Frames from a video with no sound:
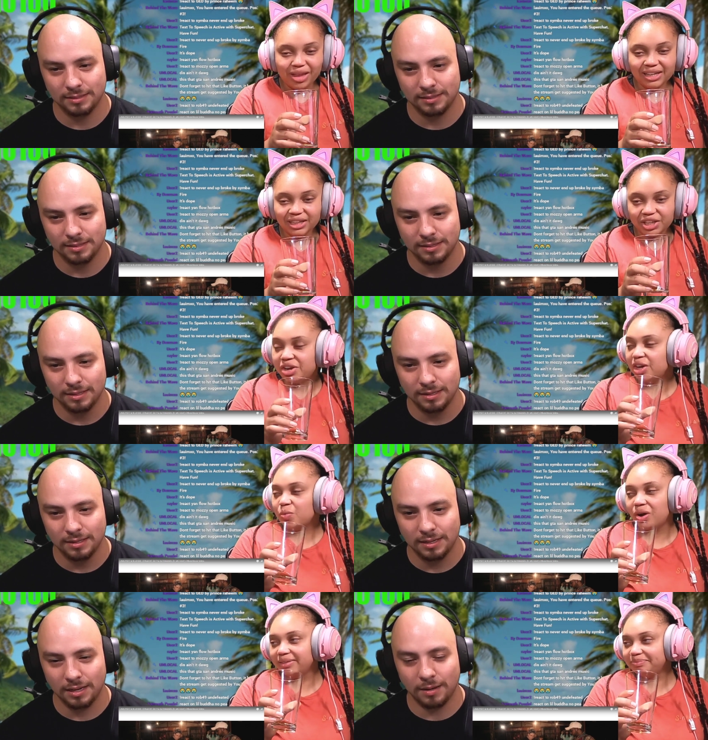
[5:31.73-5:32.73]
Speaker 1: You need
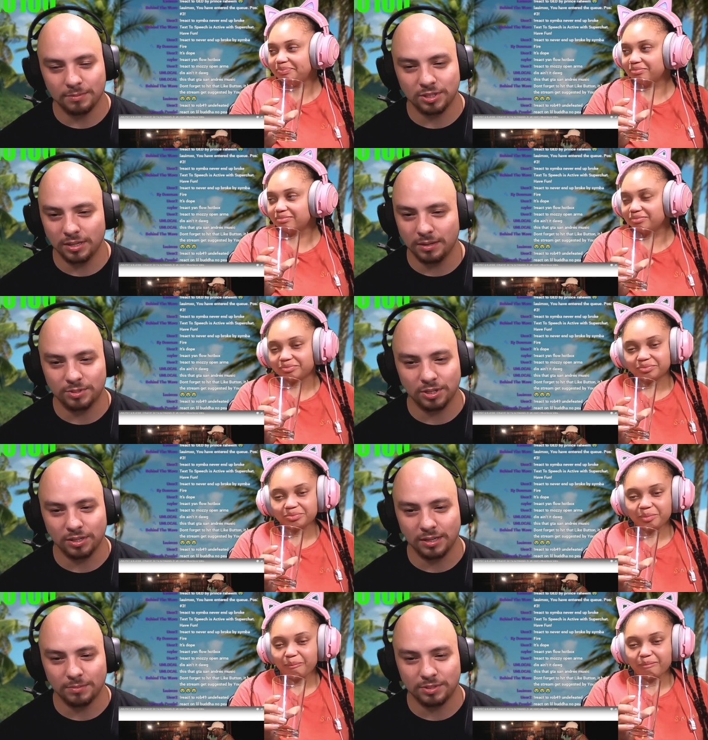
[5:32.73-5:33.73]
one? I'm sure. I'm sure.
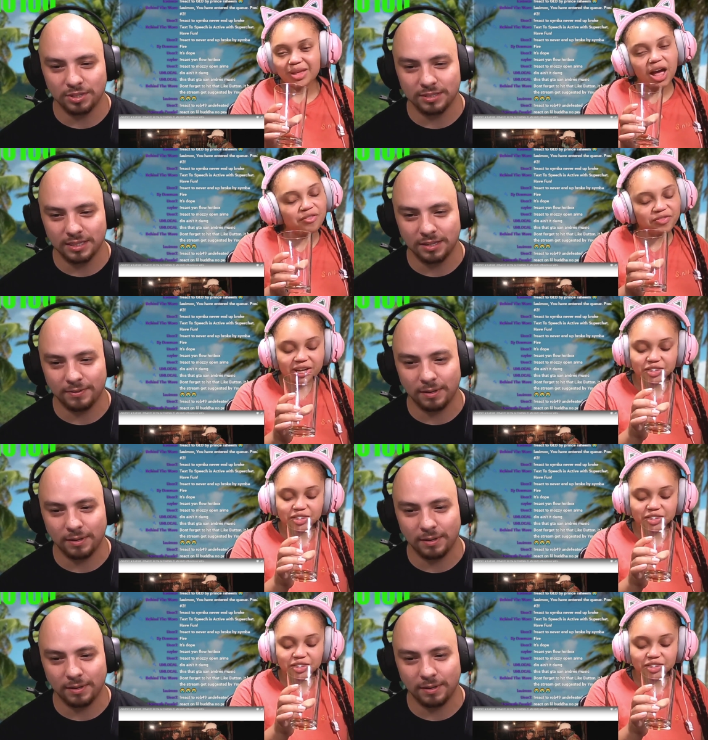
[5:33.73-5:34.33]
I'm sure. There's I'll a different, find you I'm